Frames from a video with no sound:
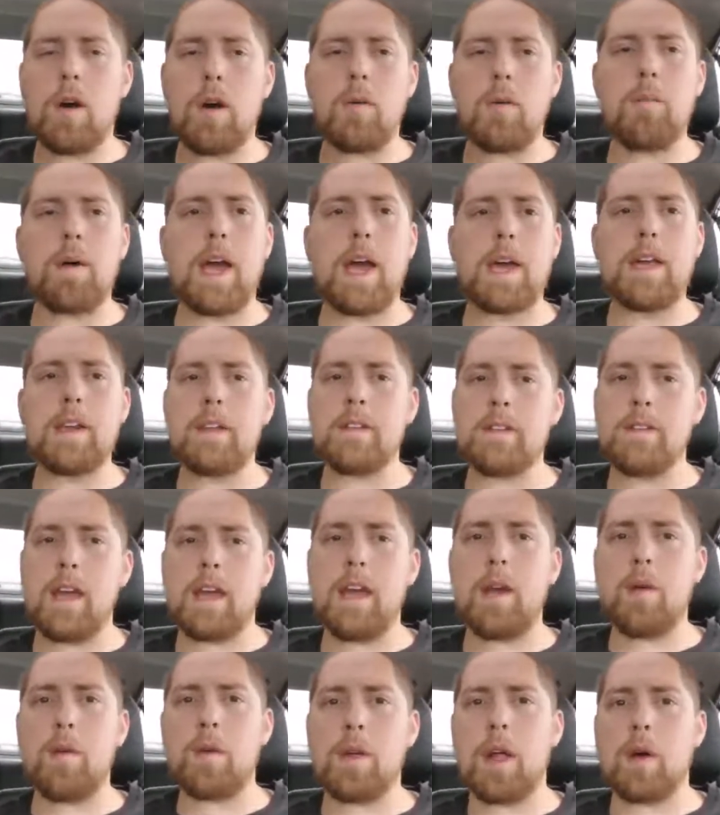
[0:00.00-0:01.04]
Back in the
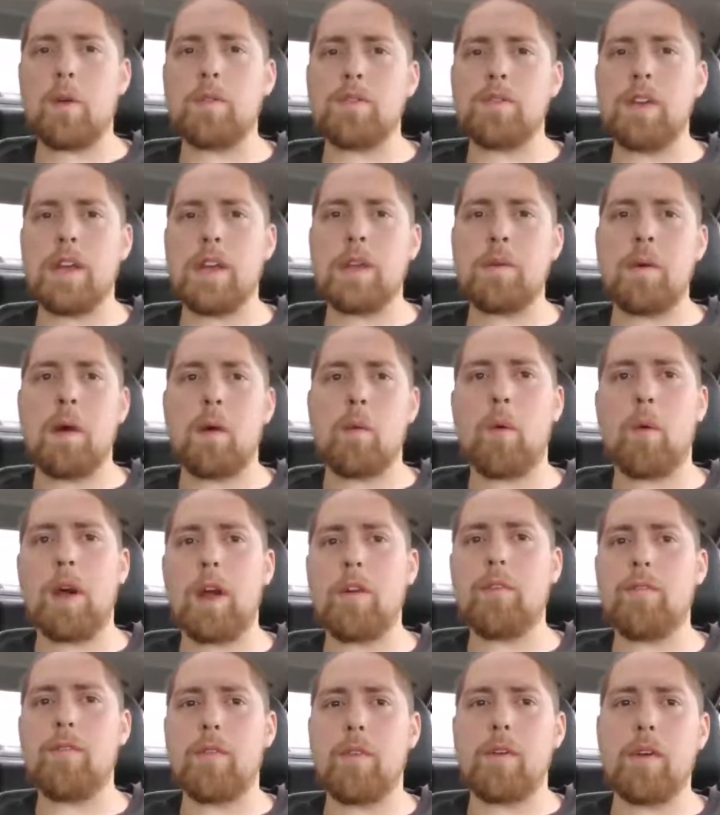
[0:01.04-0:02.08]
day when I was dating my
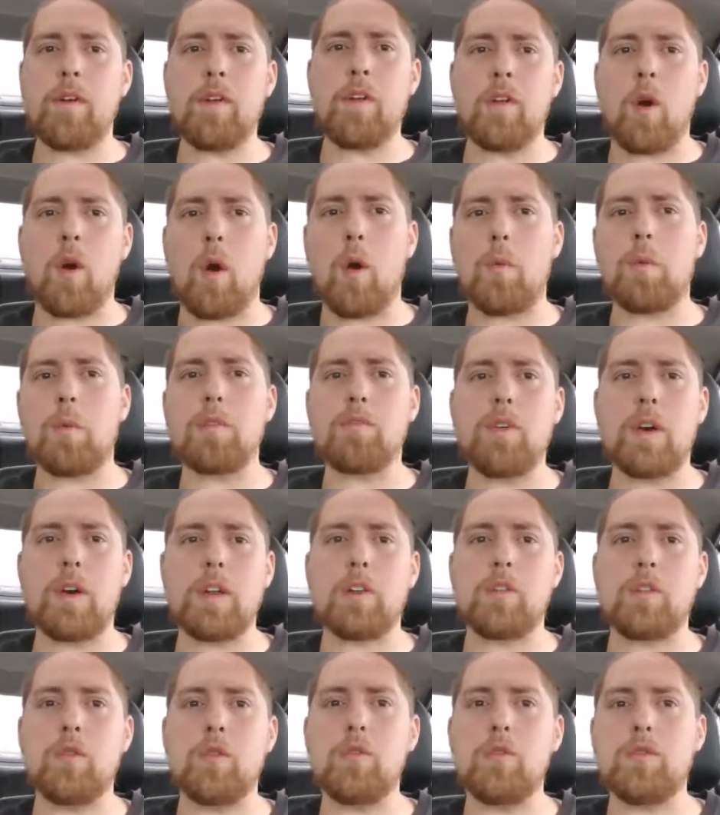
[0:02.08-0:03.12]
wife, I always
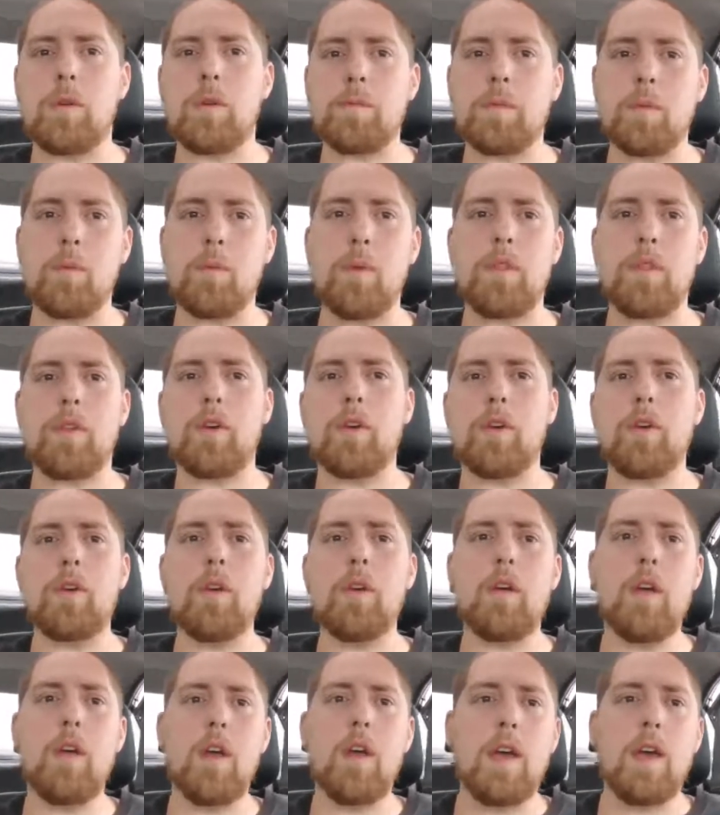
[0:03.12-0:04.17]
try to do something with
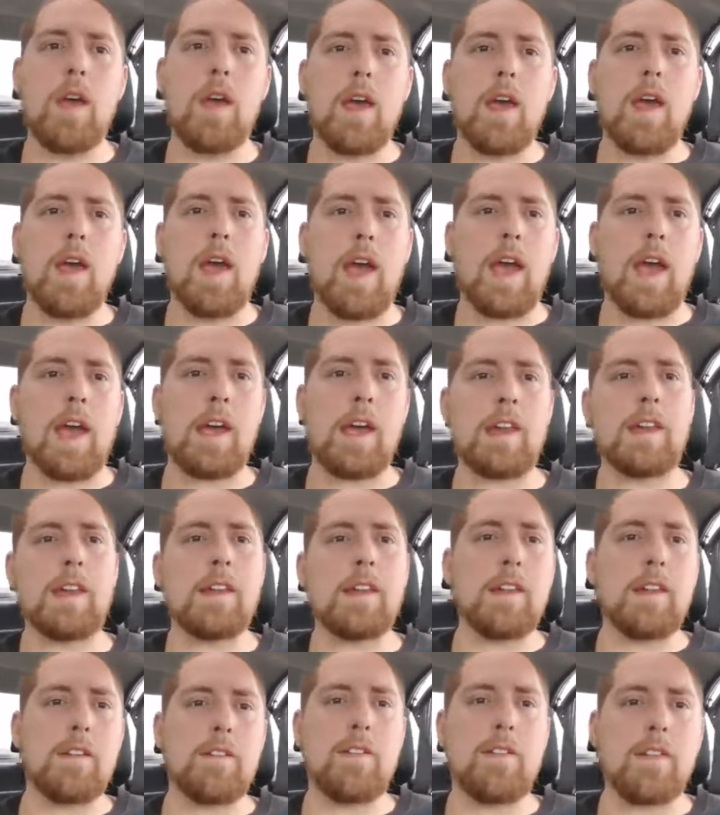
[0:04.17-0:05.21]
her.
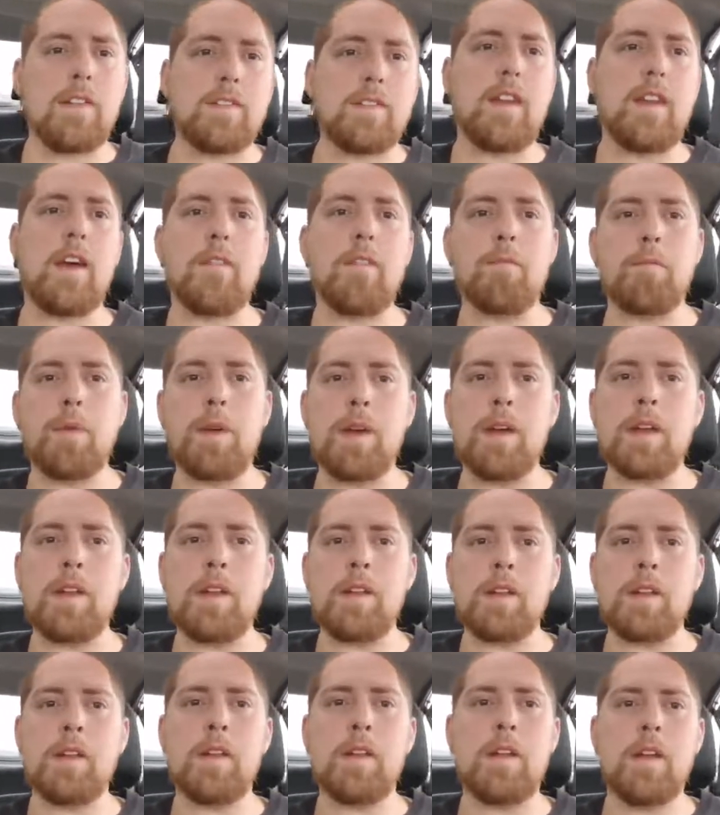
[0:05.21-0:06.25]
And since I've
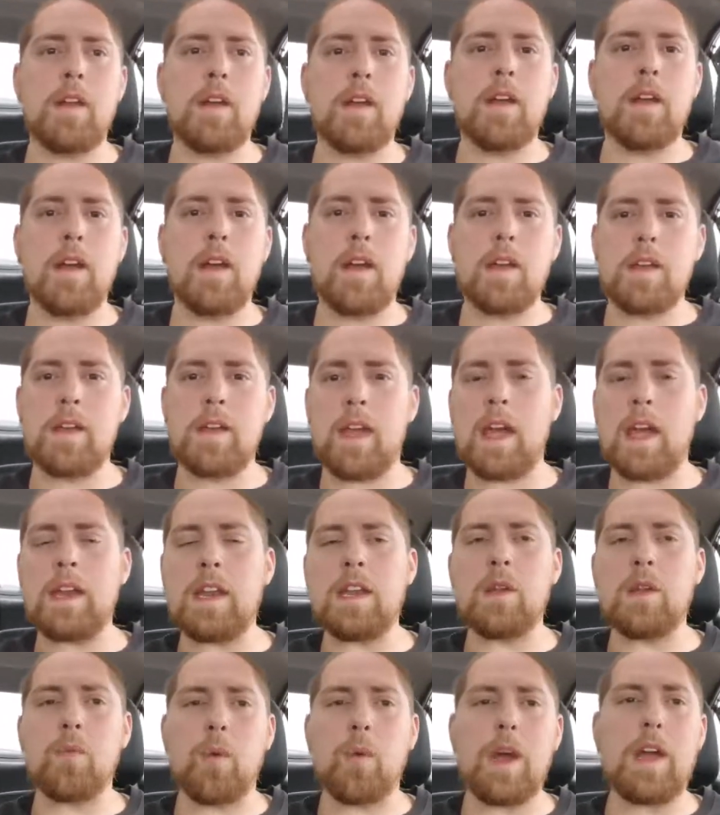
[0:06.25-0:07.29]
been
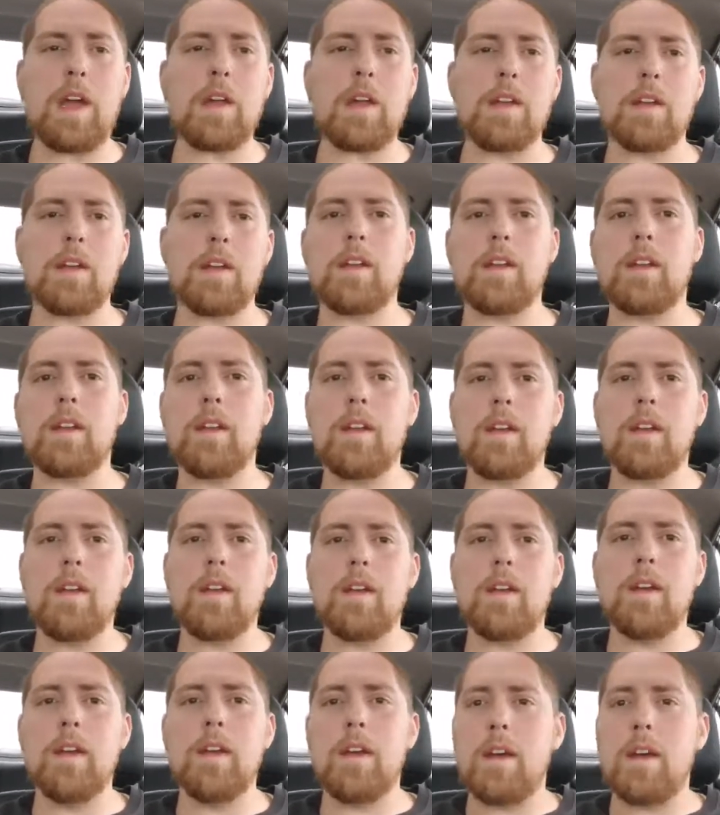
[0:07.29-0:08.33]
gaining weight,
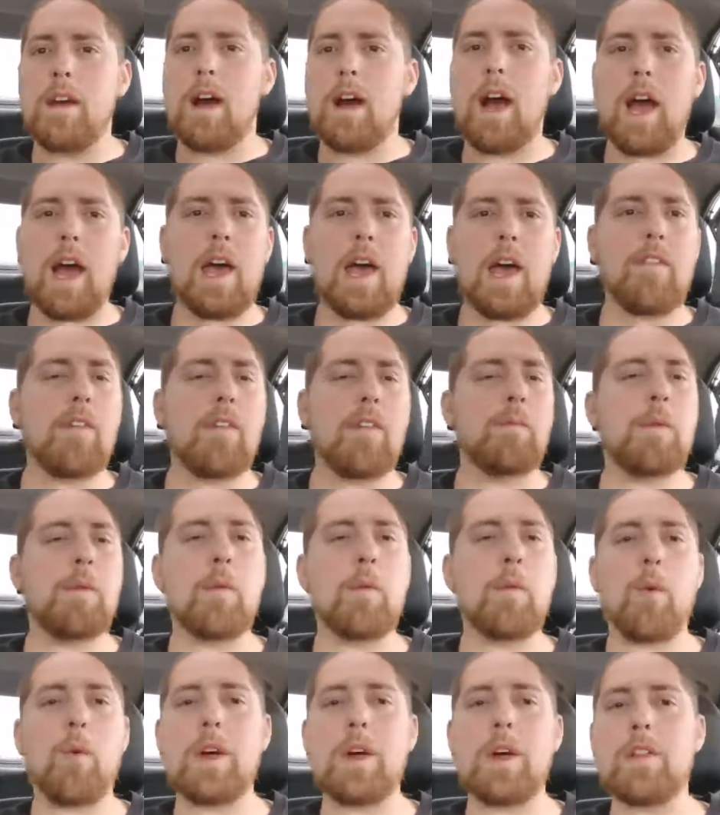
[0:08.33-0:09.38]
I haven't
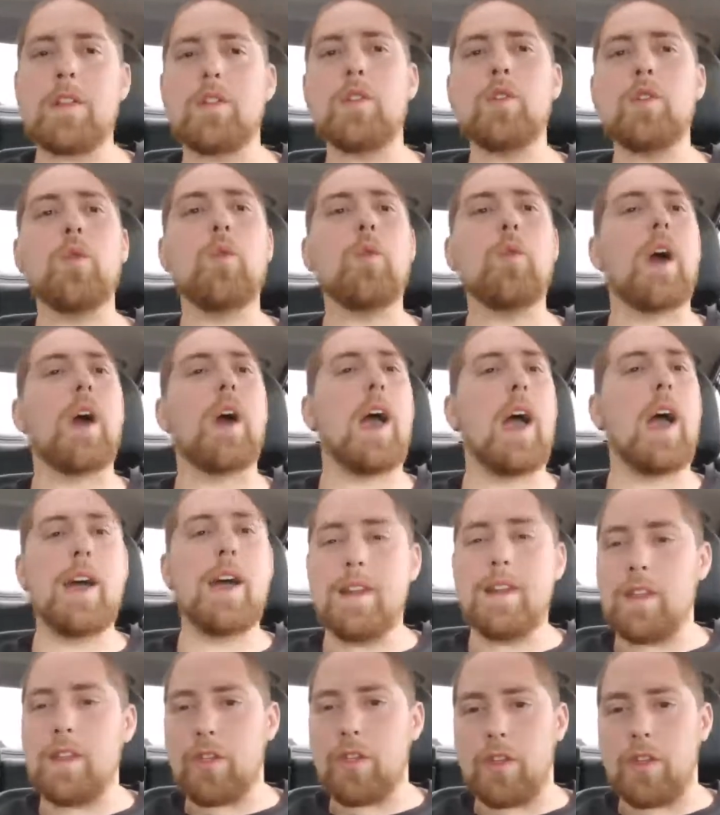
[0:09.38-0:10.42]
been wanting to do
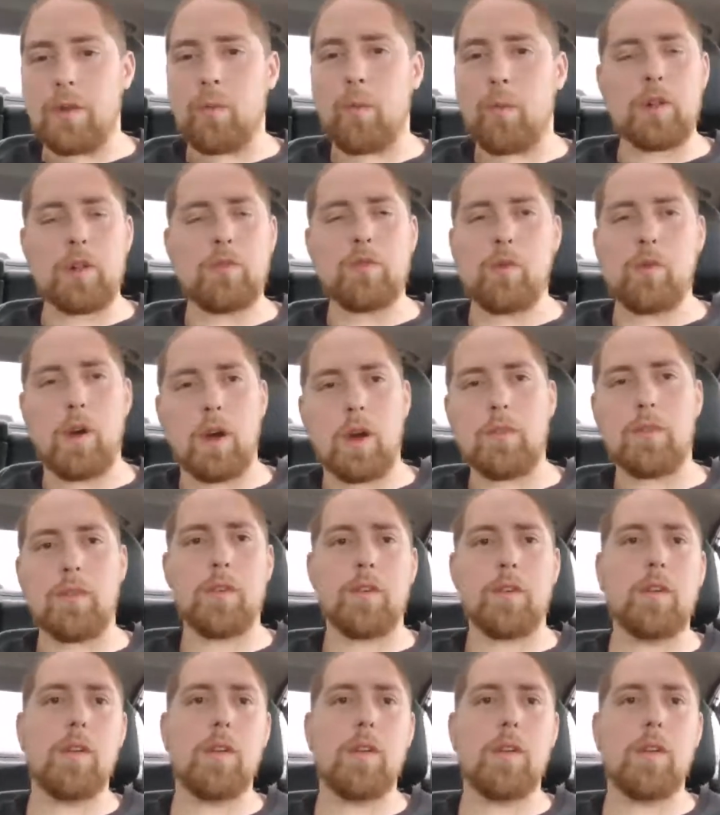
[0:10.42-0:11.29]
anything whatsoever.